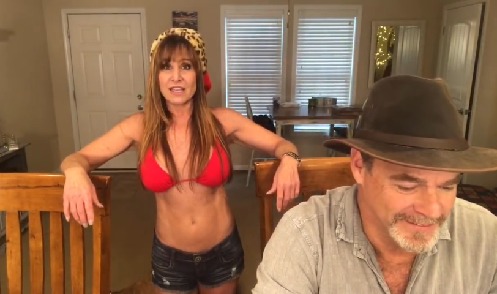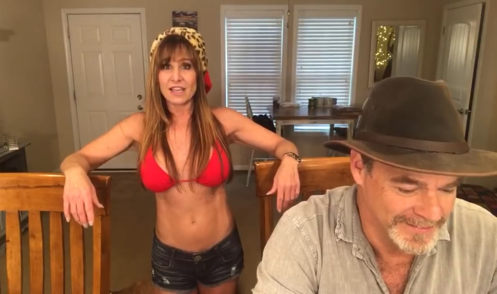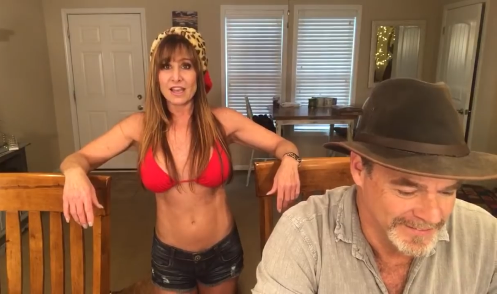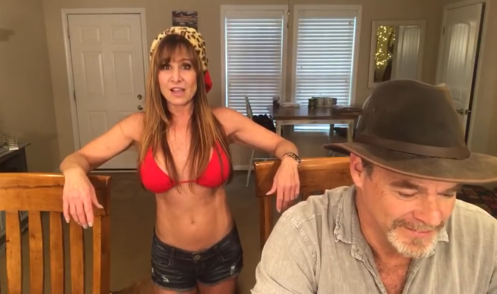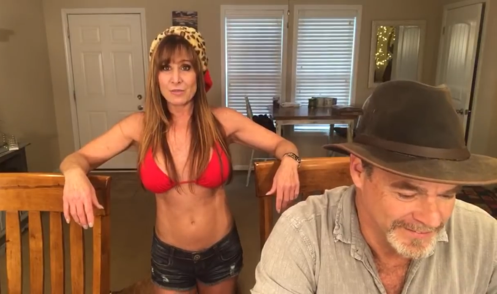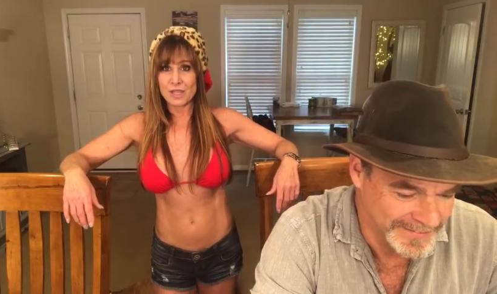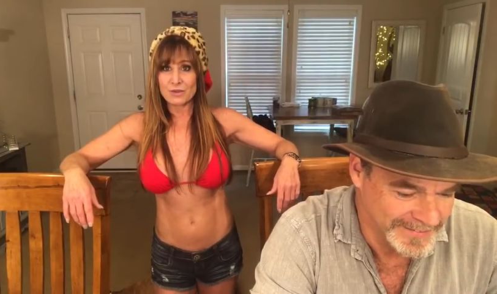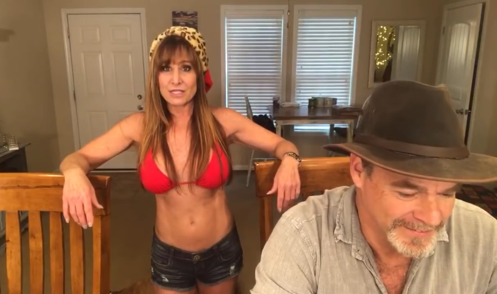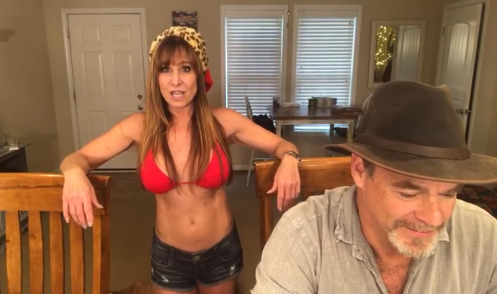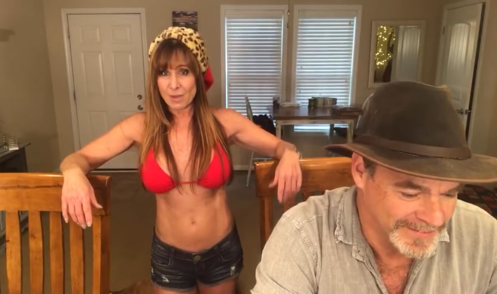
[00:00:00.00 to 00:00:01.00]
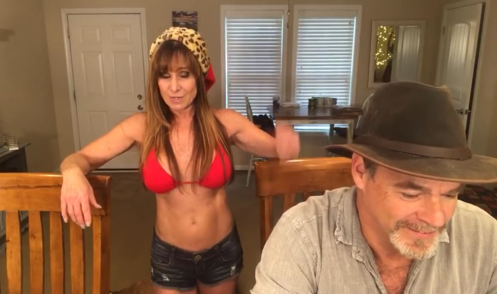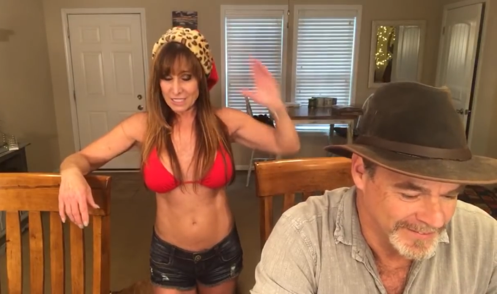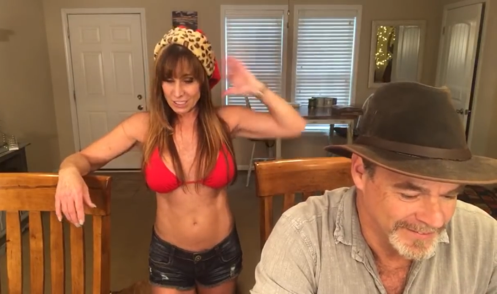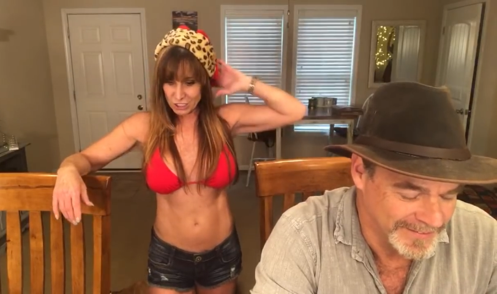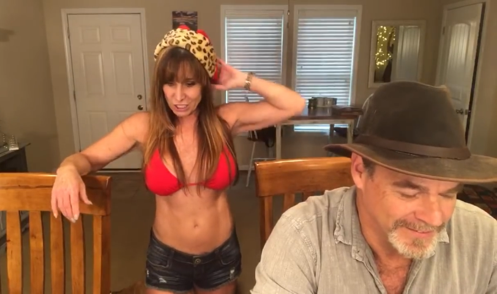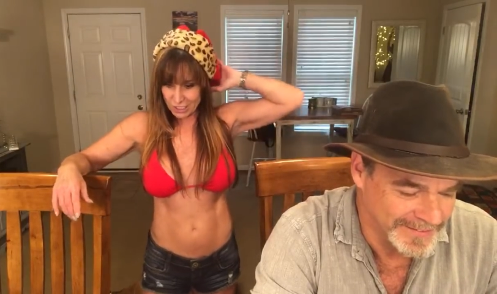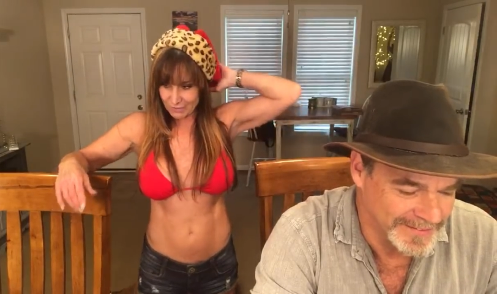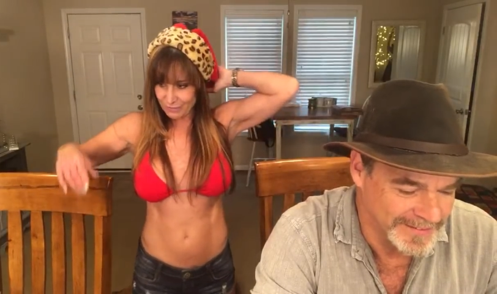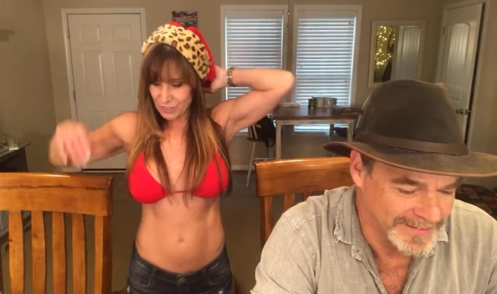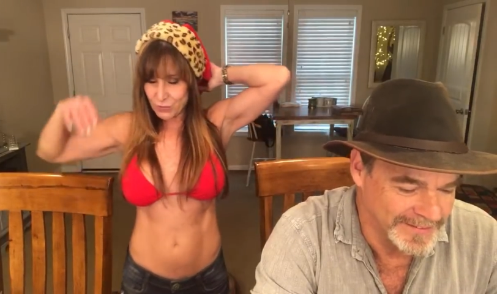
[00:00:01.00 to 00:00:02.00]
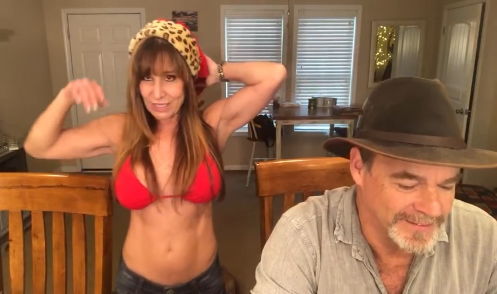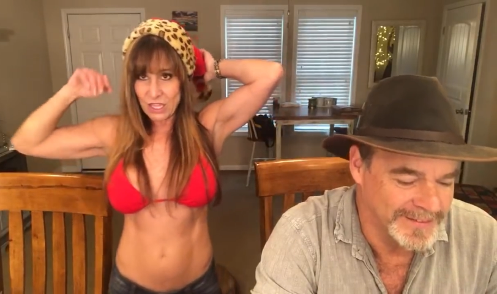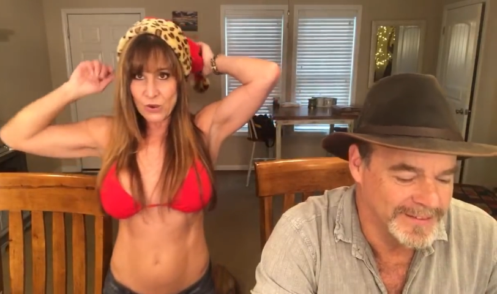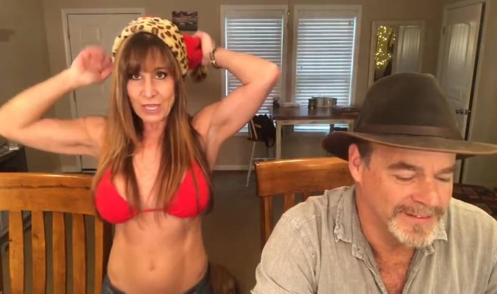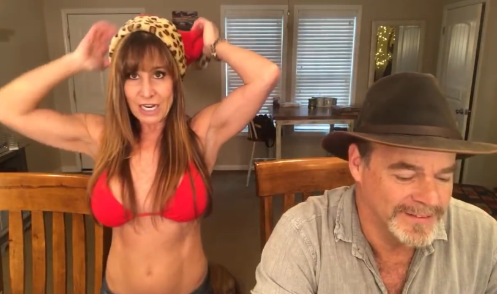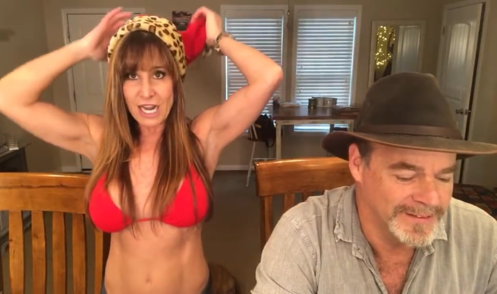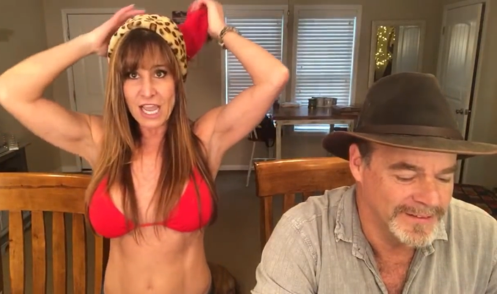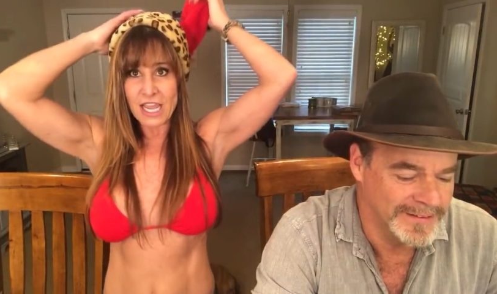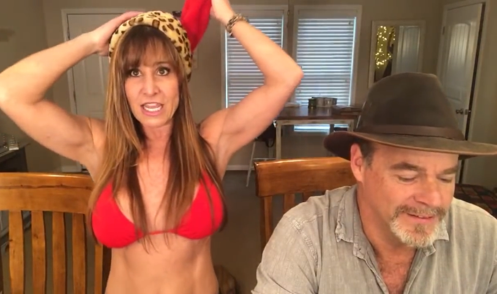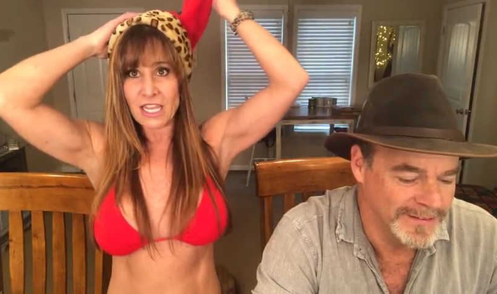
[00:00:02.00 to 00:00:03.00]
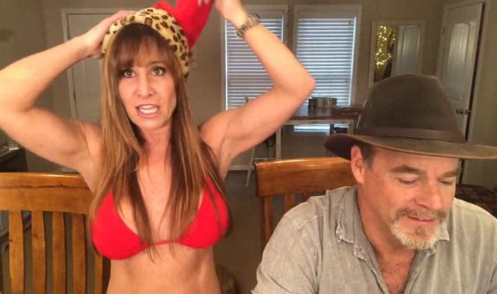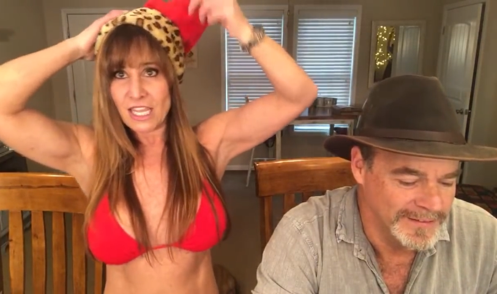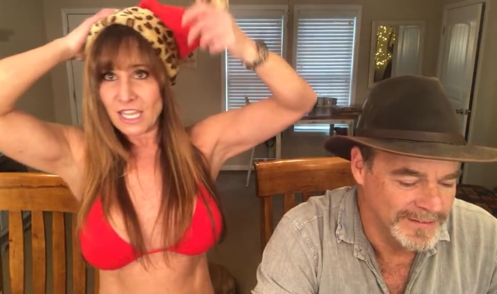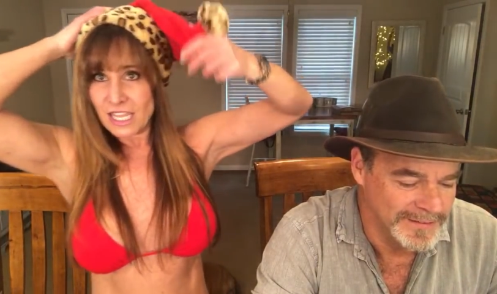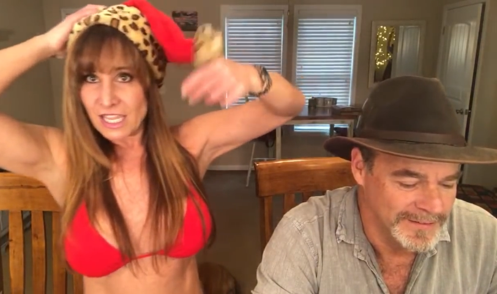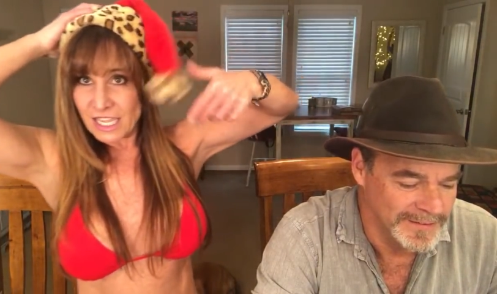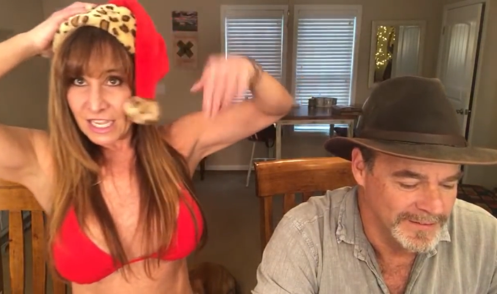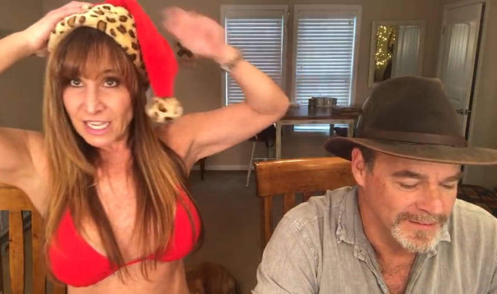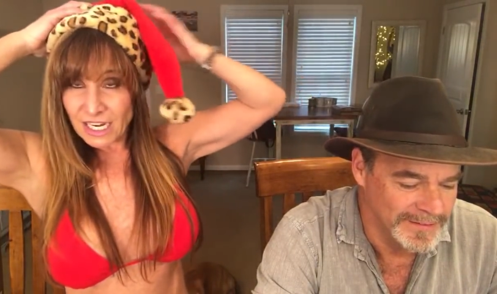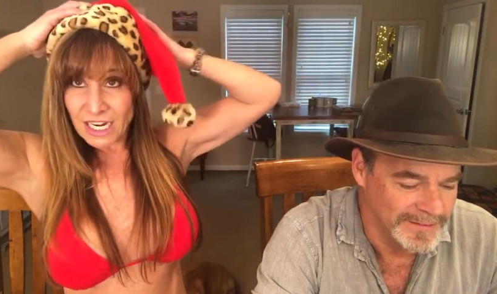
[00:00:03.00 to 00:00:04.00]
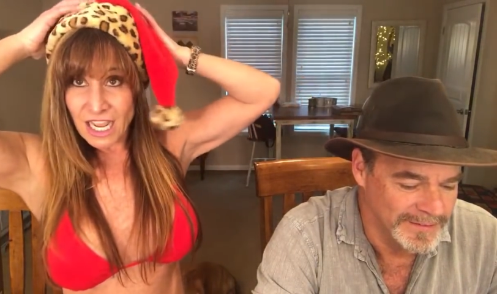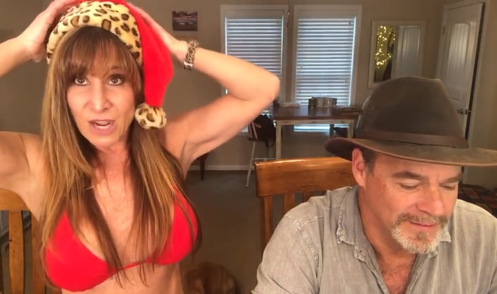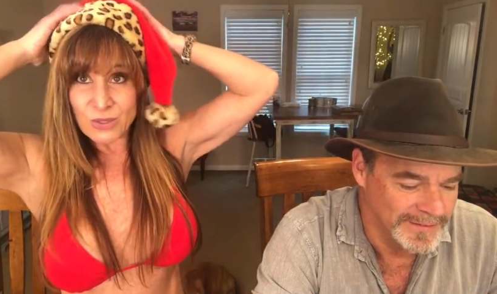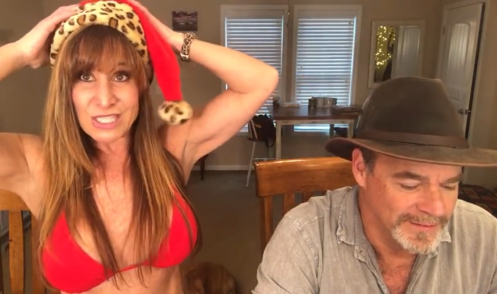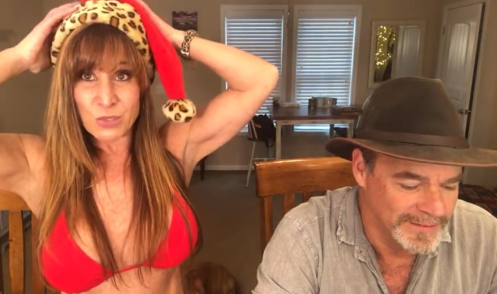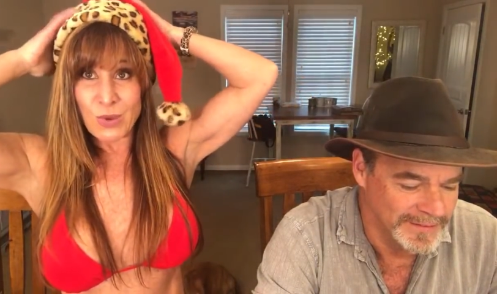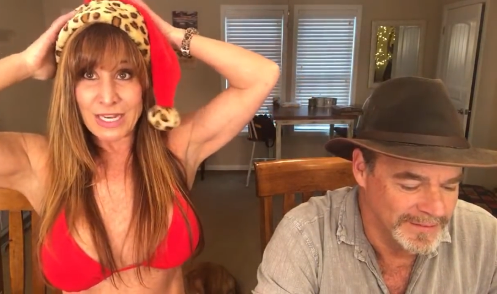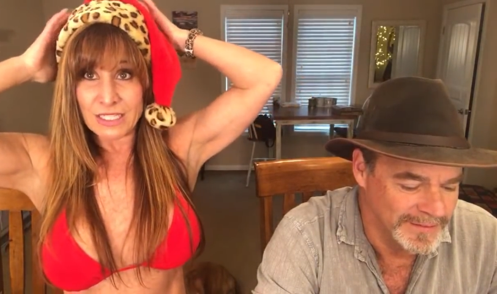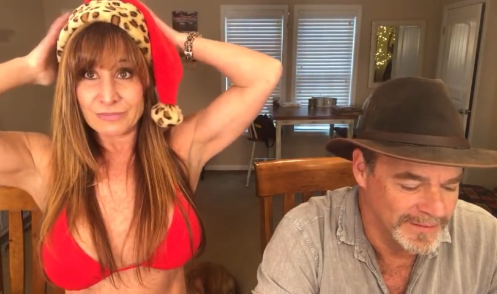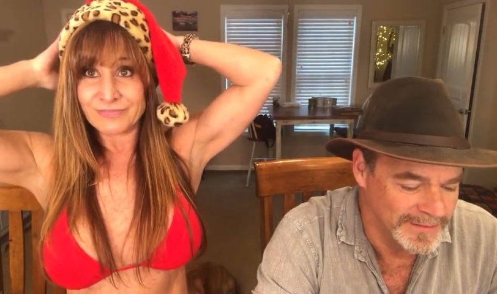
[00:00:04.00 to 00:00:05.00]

Speaker 1: Um, it was a competition between Logan and I, and I was sweating.